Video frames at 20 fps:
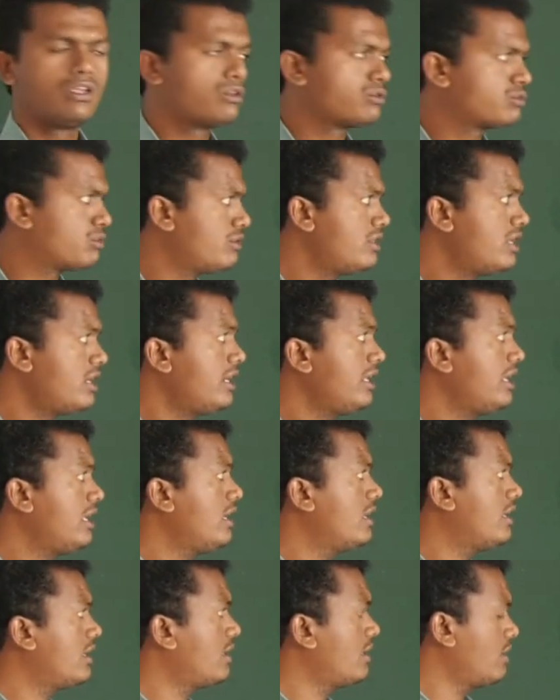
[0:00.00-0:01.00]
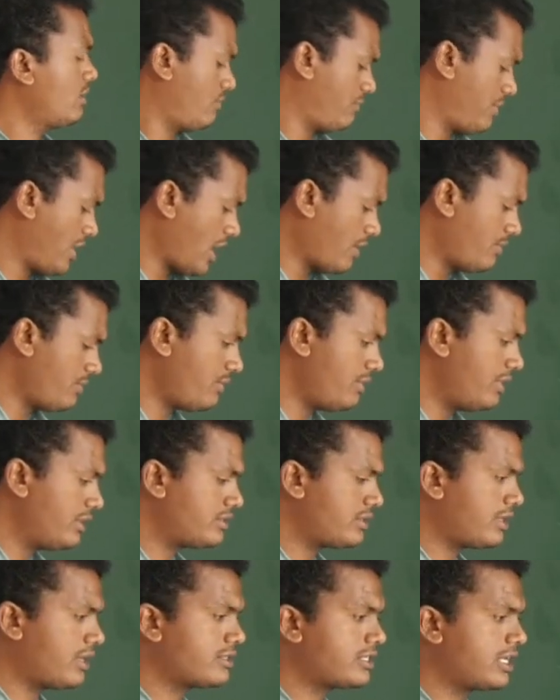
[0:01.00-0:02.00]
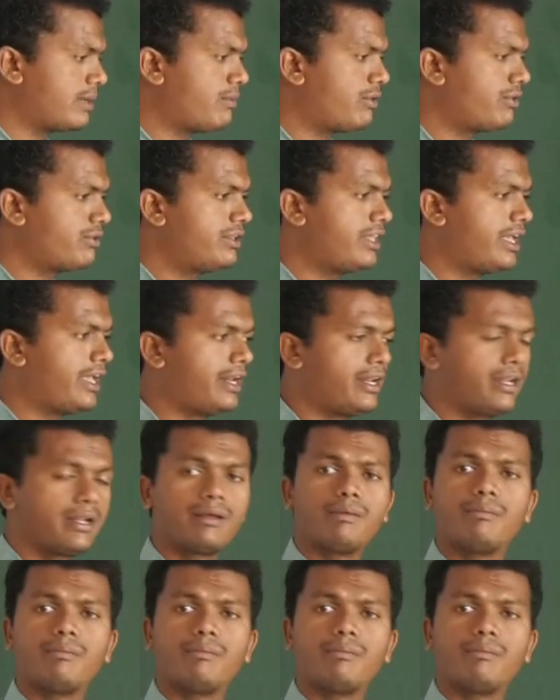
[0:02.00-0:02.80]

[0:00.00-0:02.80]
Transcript: So that here we have to discuss about their